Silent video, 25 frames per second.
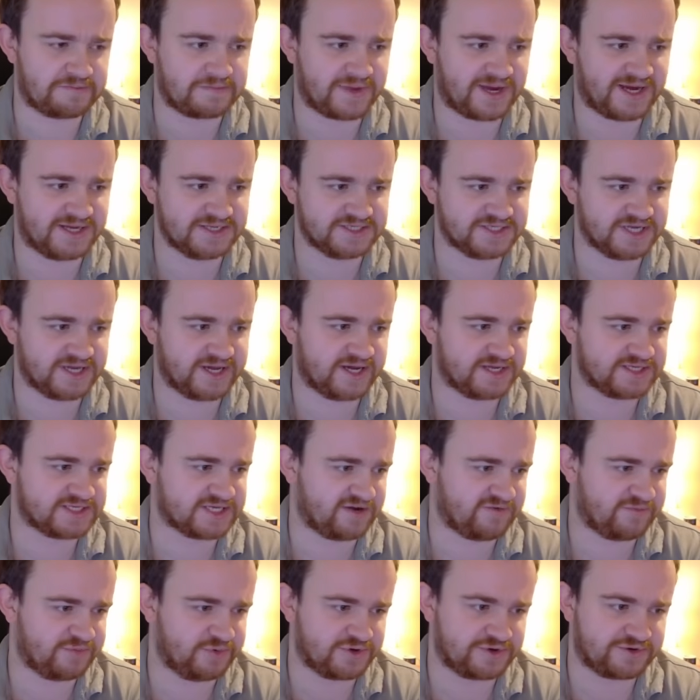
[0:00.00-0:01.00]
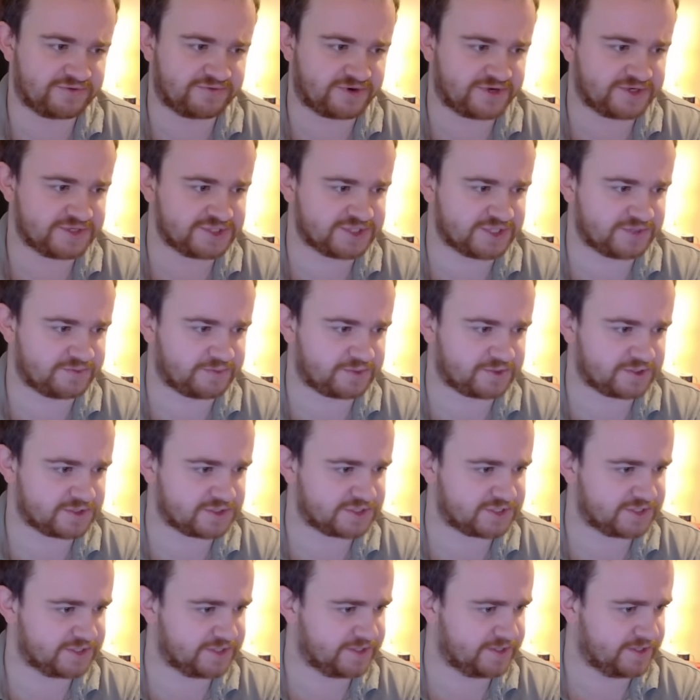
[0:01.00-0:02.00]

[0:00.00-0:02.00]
and to get us out of pudding range somewhat.